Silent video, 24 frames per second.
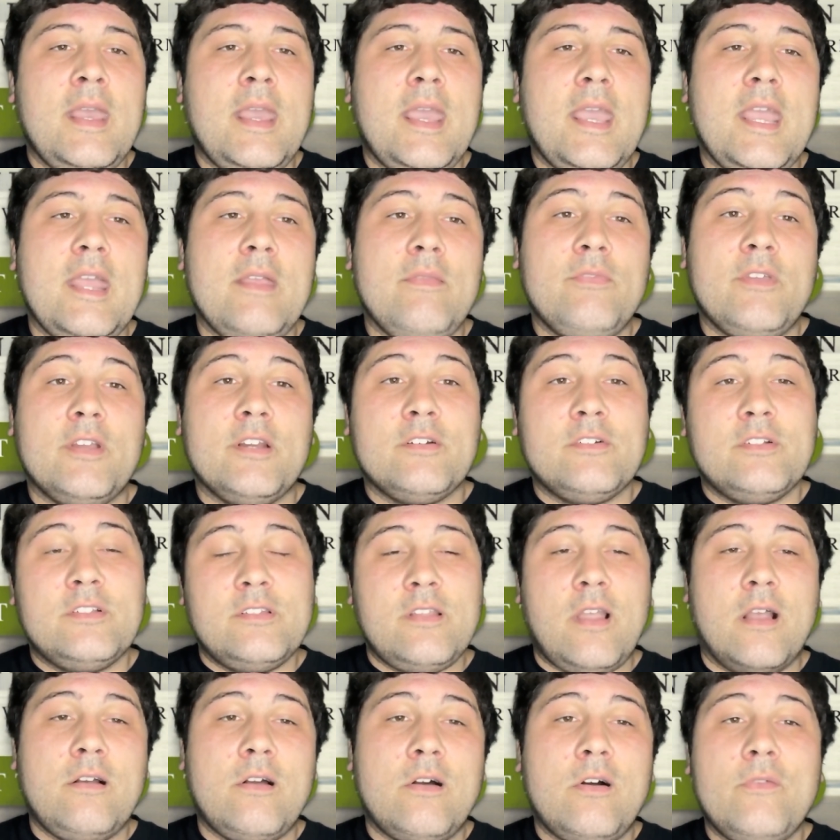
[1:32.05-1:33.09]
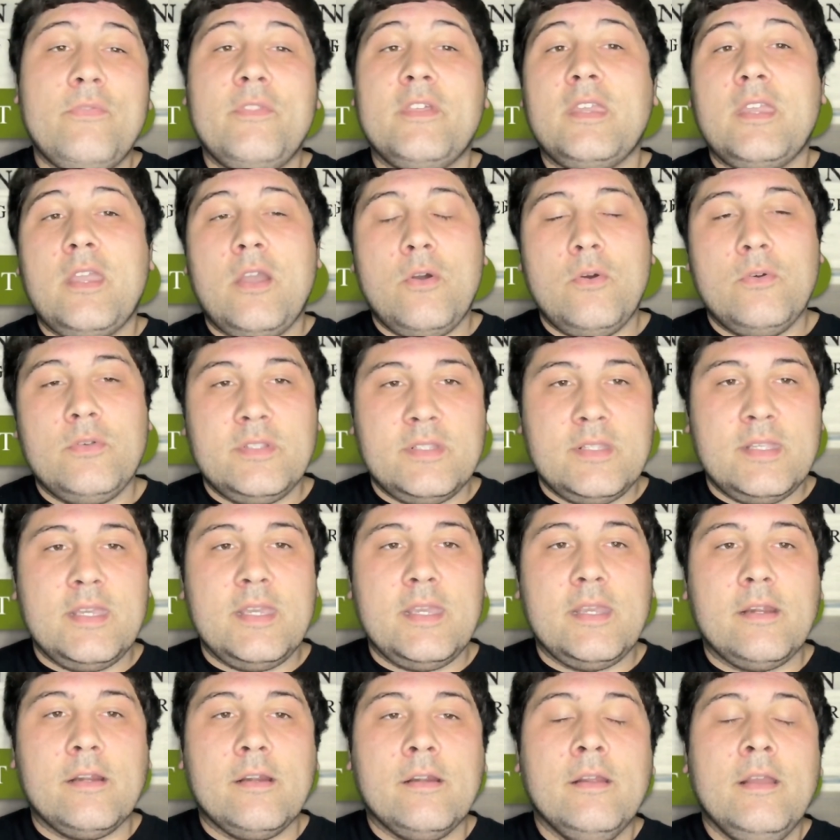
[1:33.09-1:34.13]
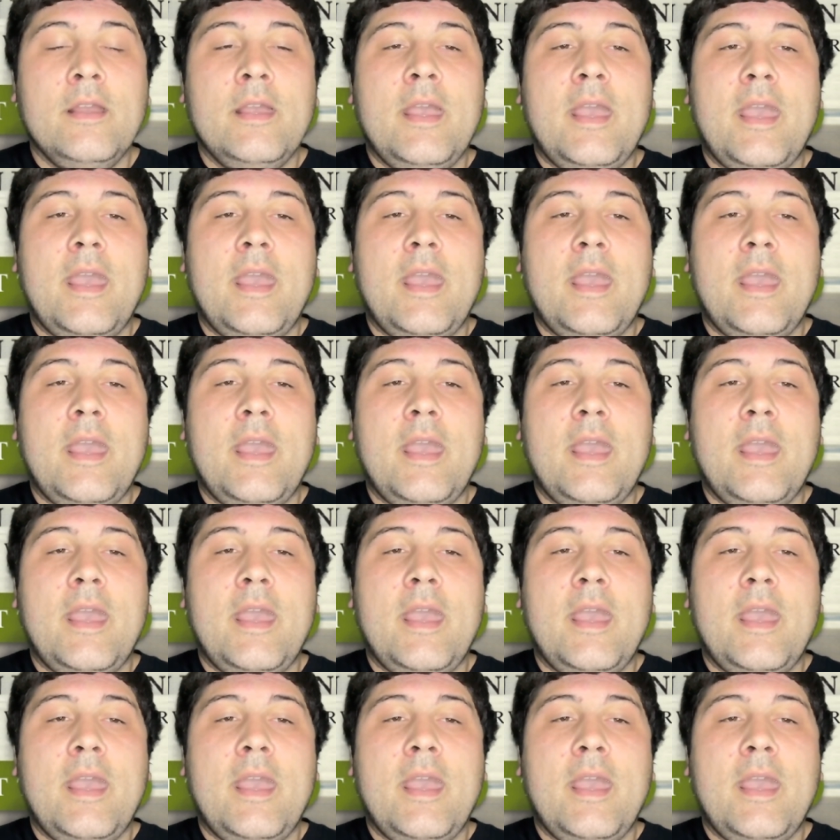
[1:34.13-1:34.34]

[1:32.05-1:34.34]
and they're stuck on the coast here.